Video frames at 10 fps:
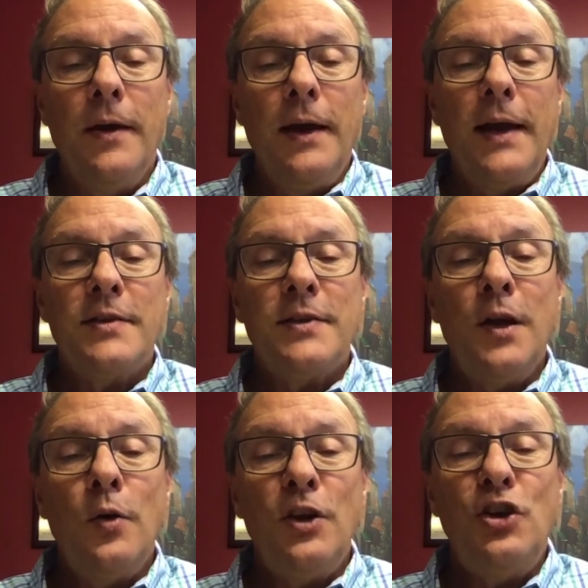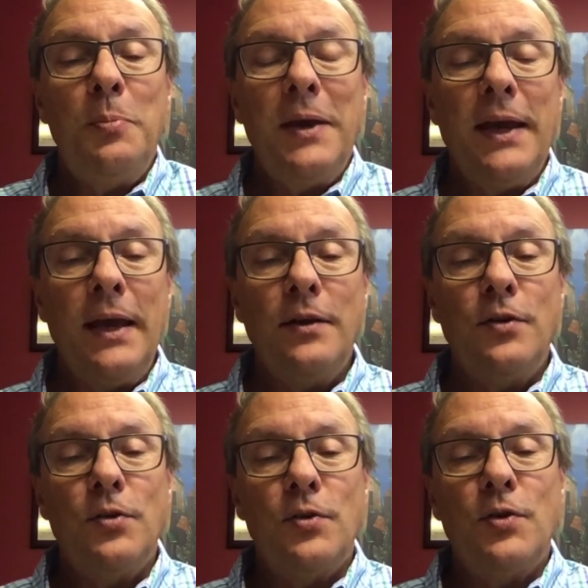And slowly she began
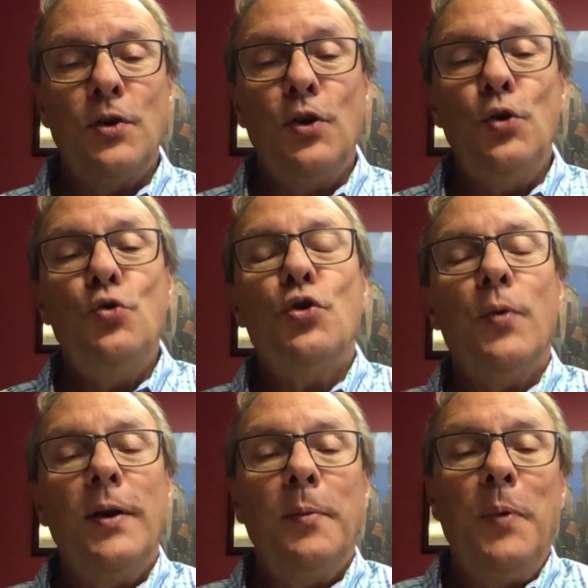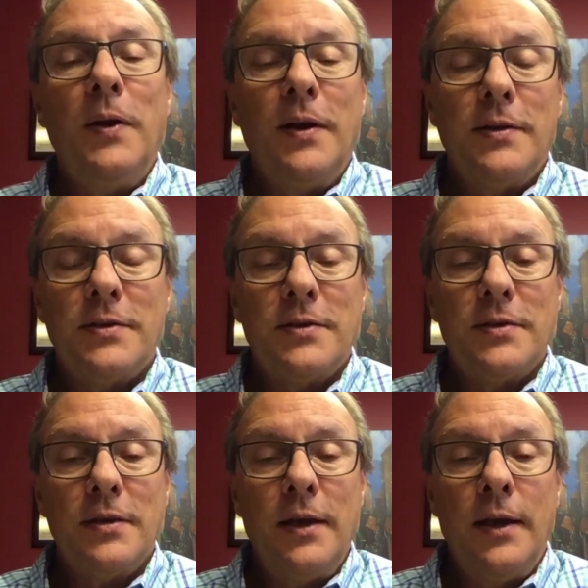to lose her
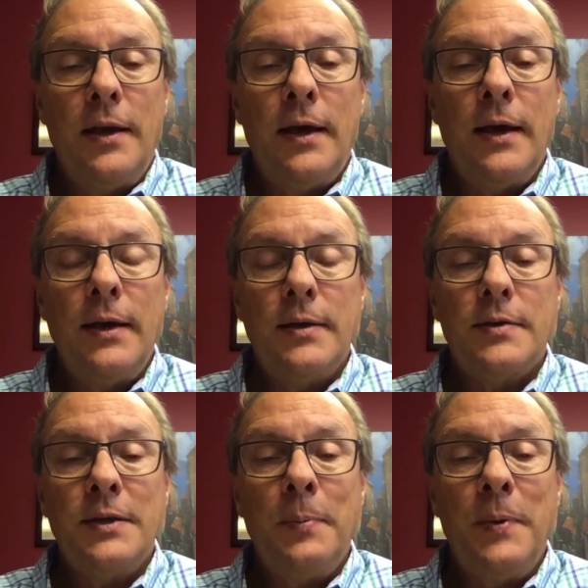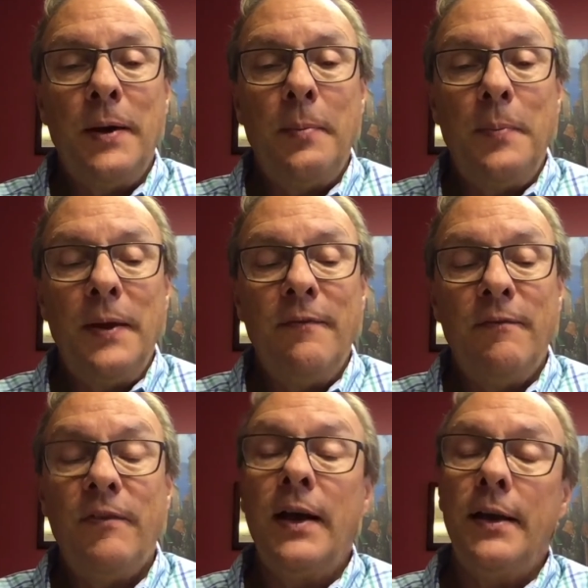independence. And I had to step up and
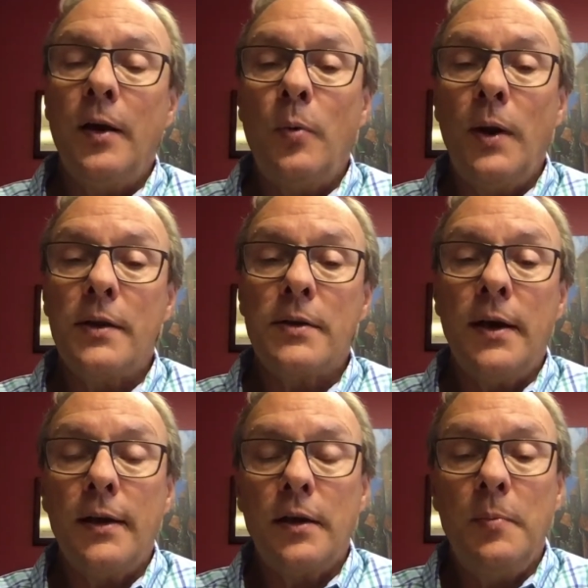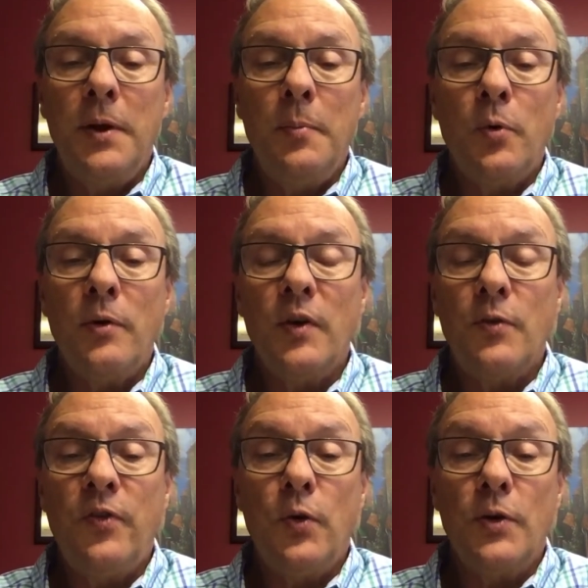find out what it's like to be more of a
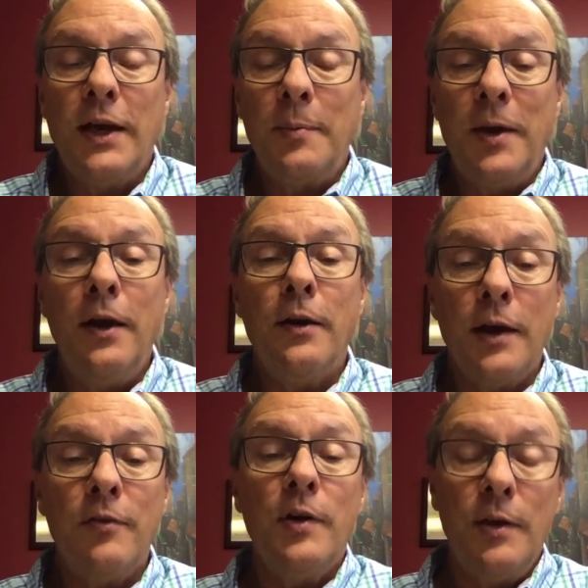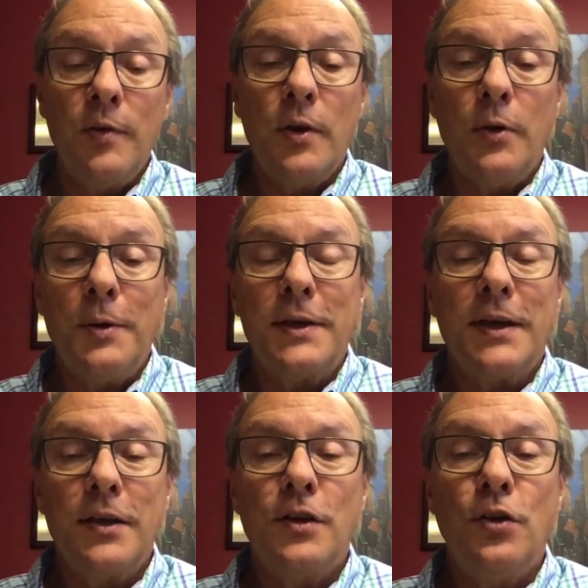full-time caregiver, even though I
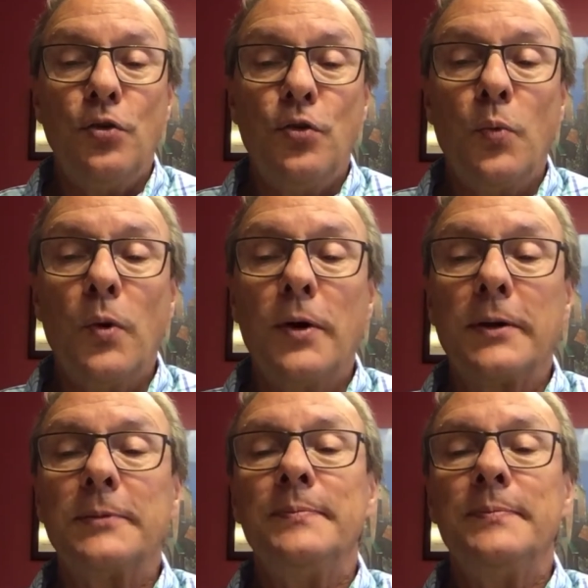continued to work.